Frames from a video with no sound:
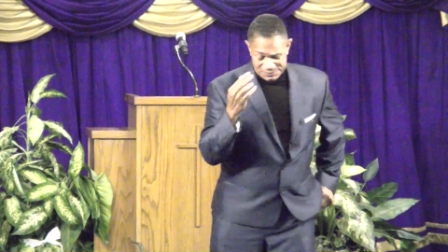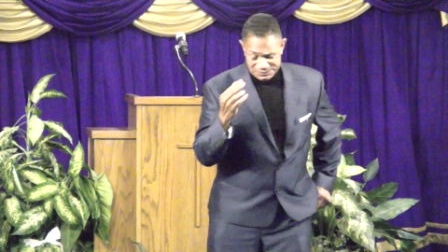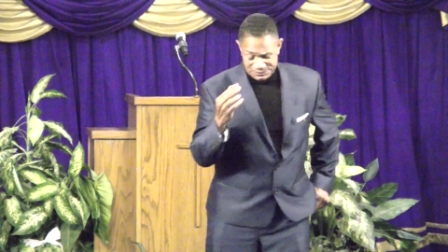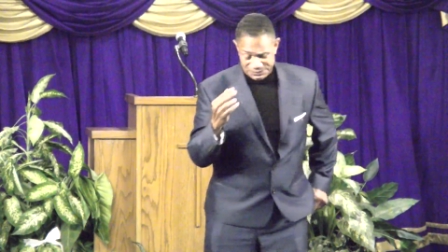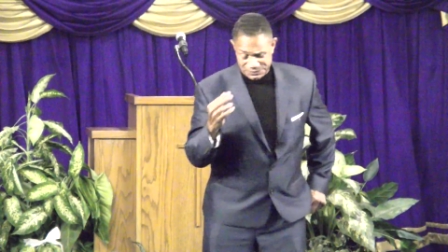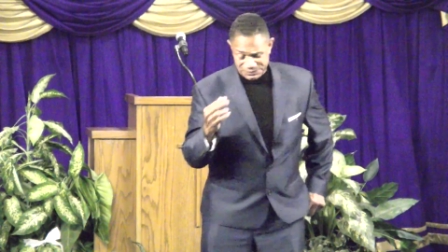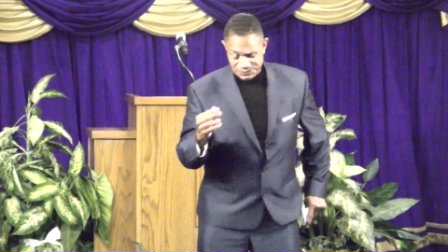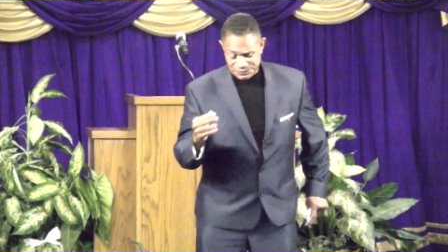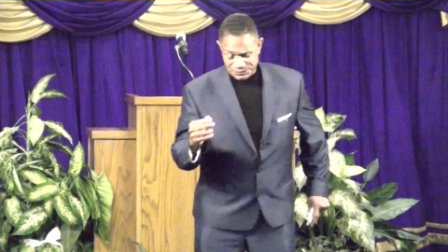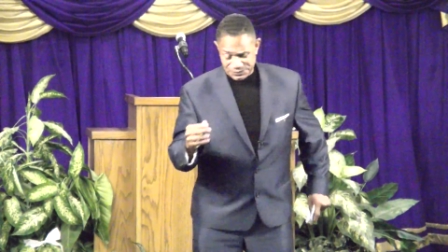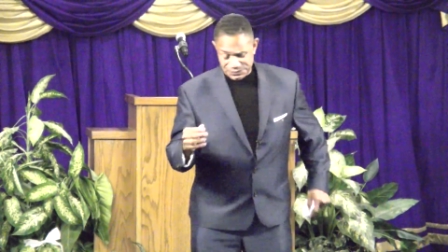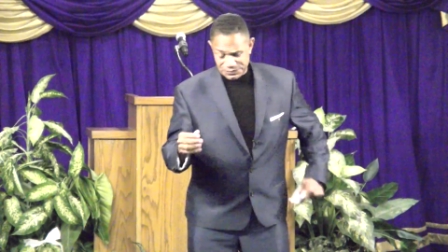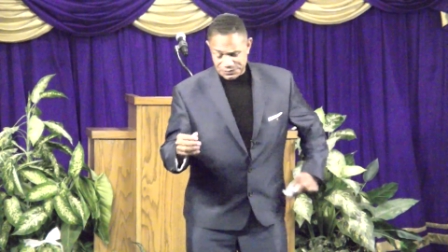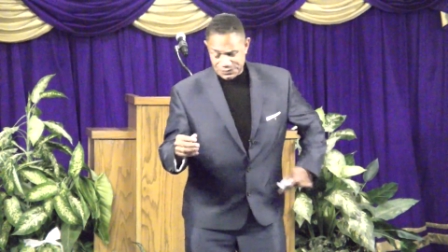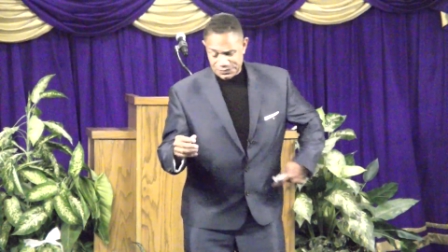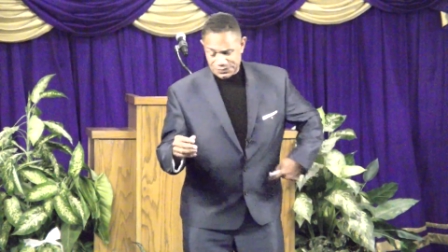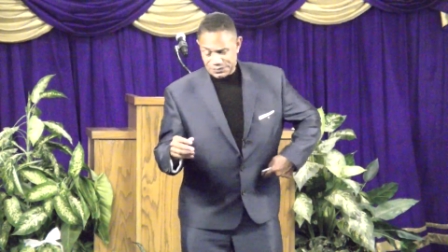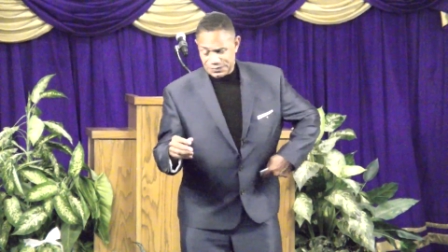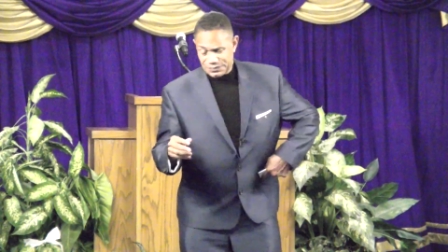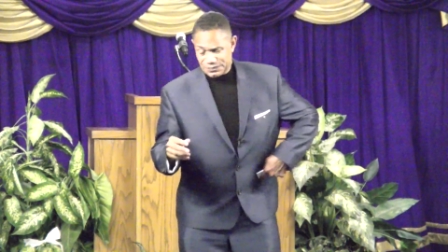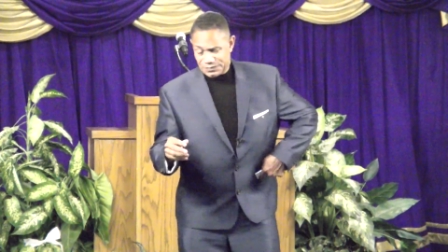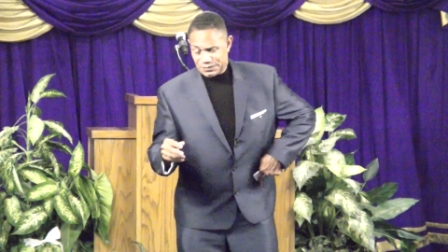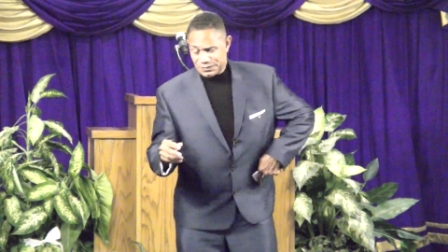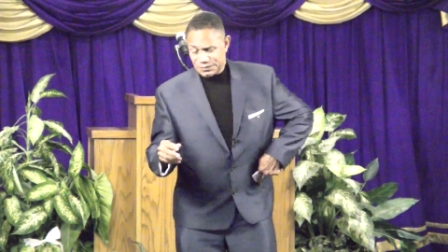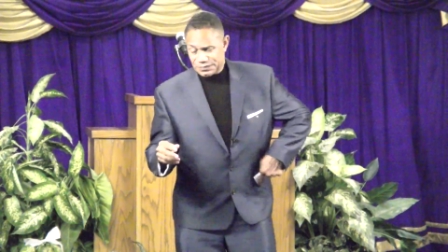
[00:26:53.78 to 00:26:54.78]
Eternal
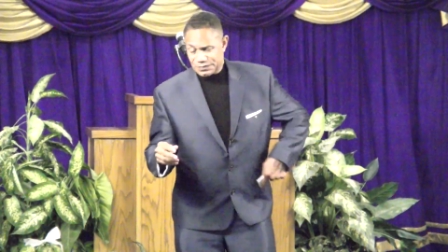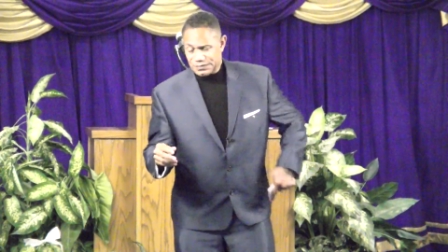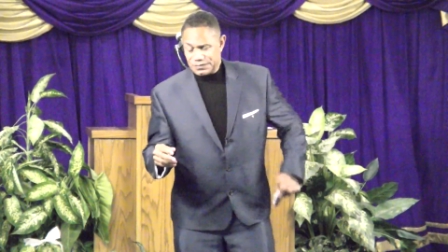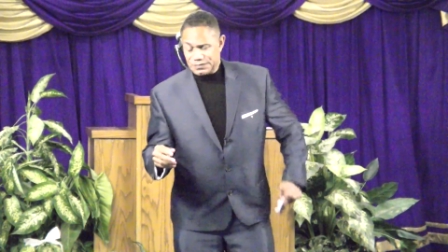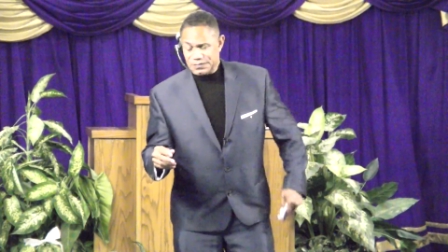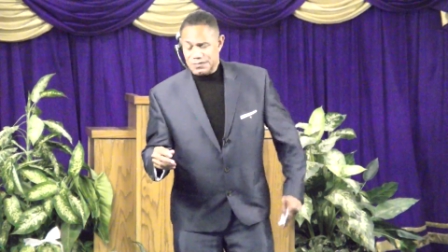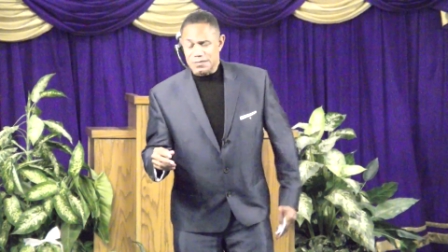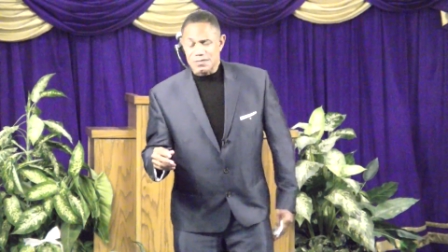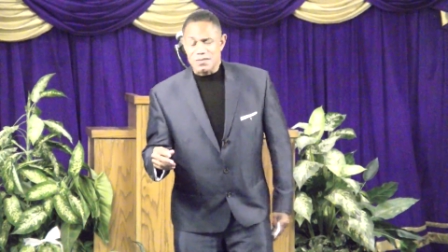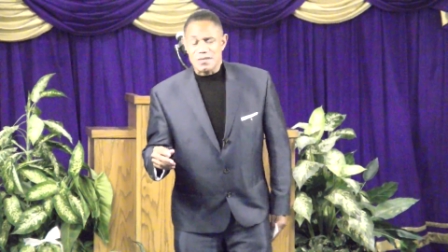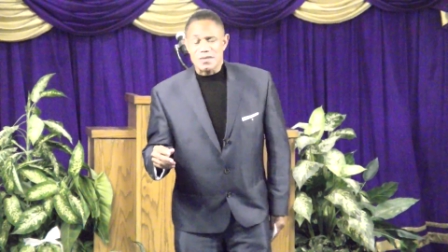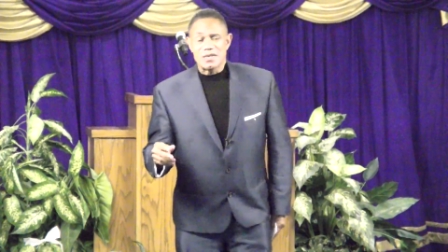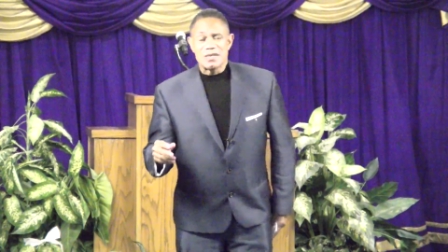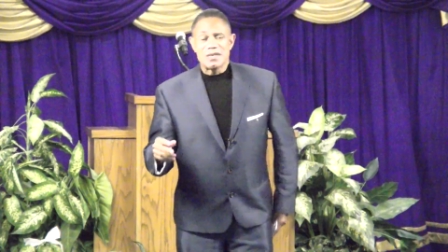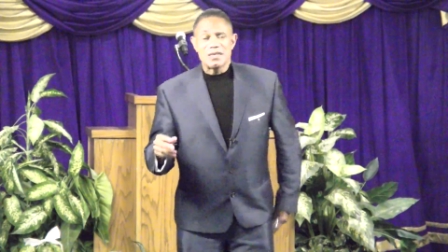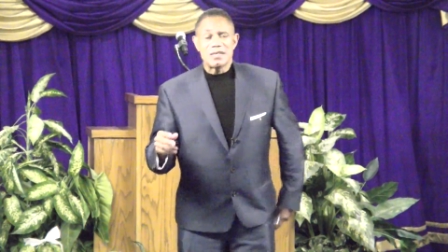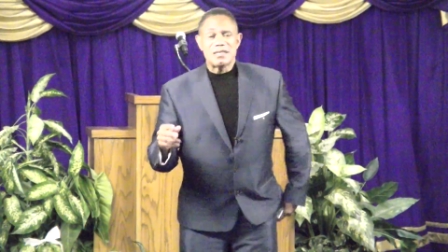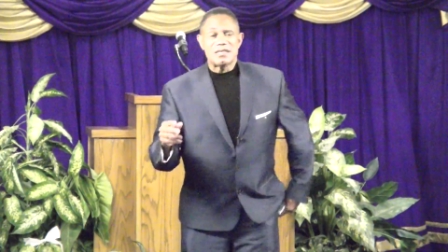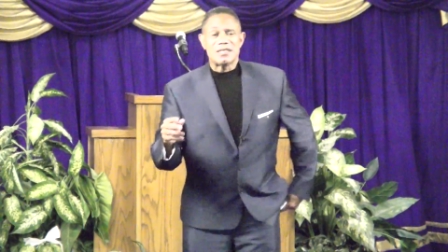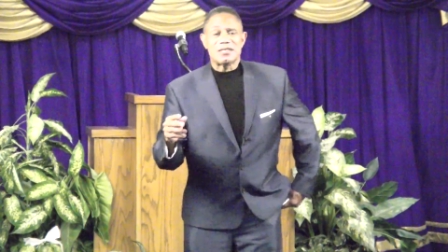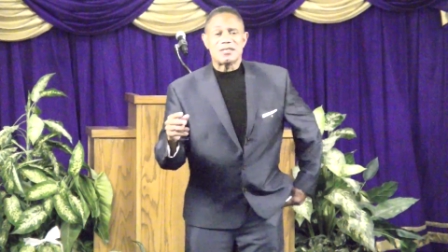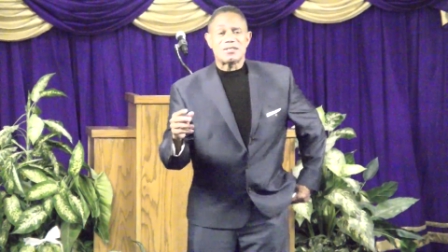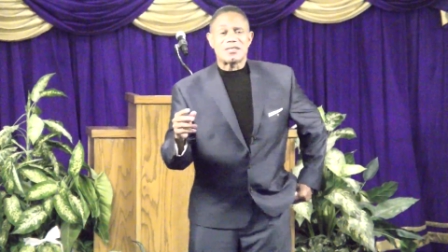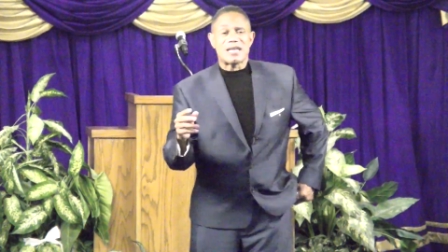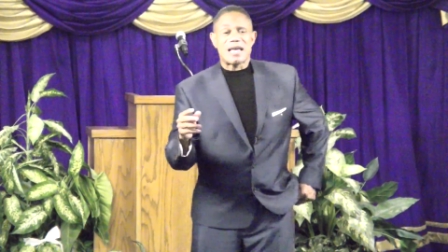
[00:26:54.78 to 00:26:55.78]
life.
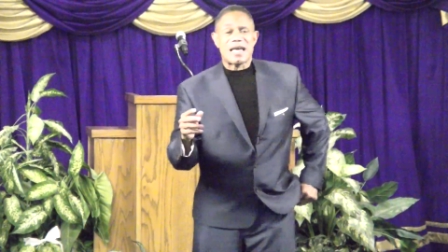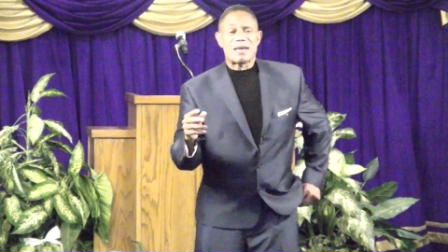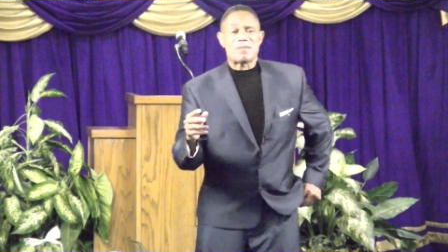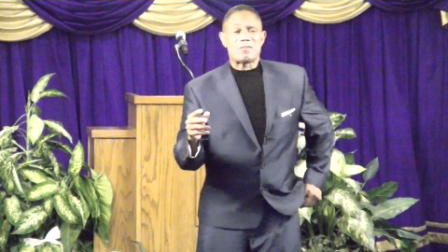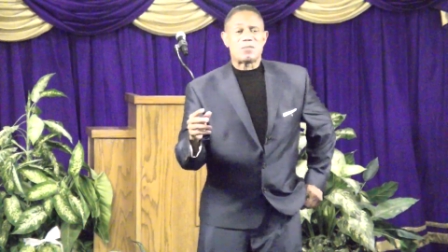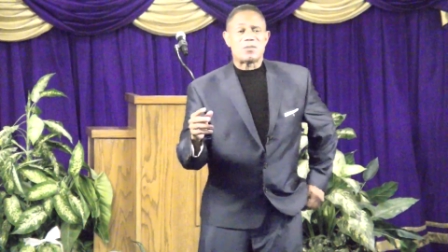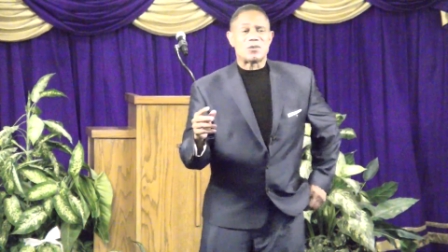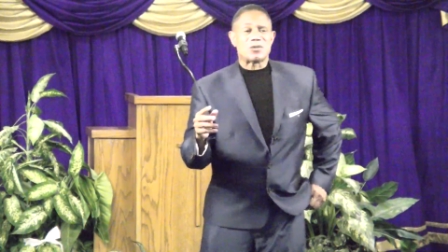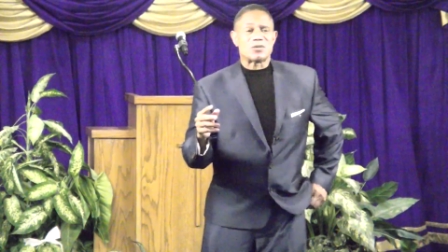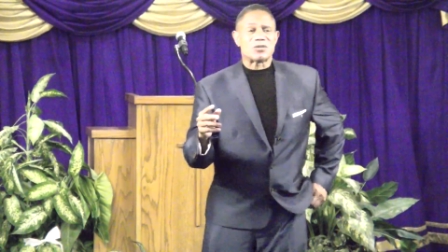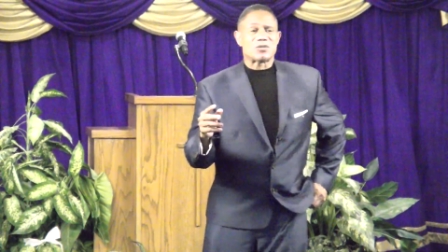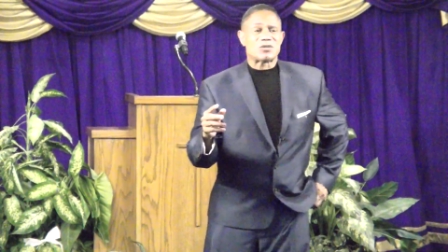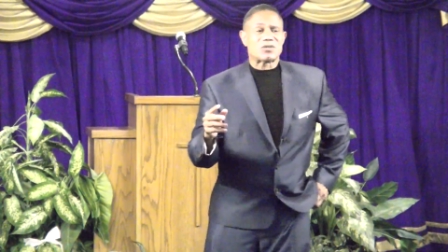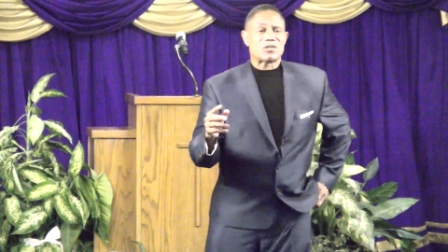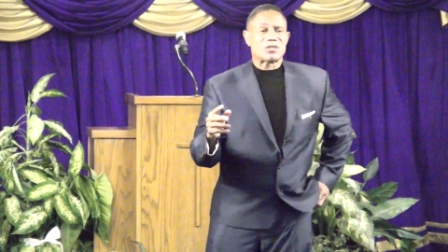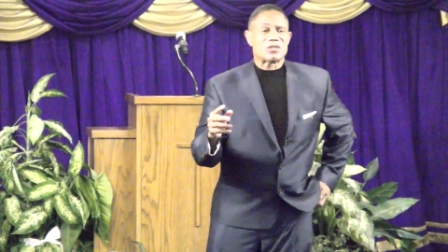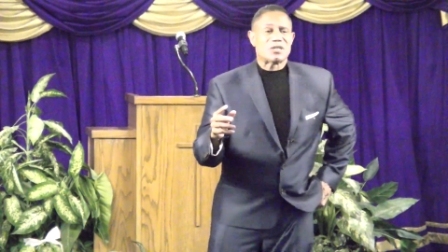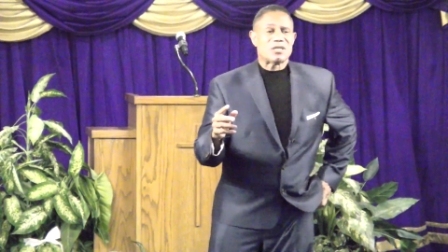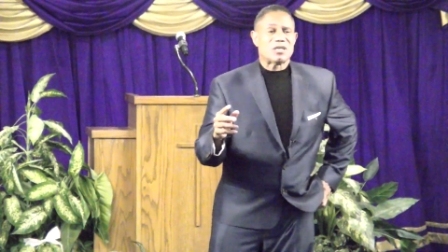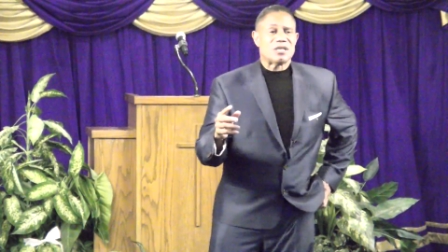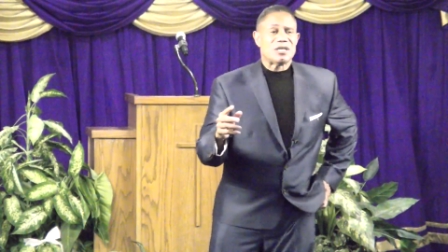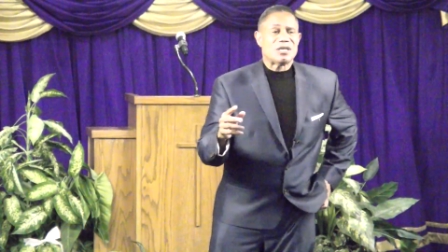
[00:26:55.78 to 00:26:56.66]
Disciples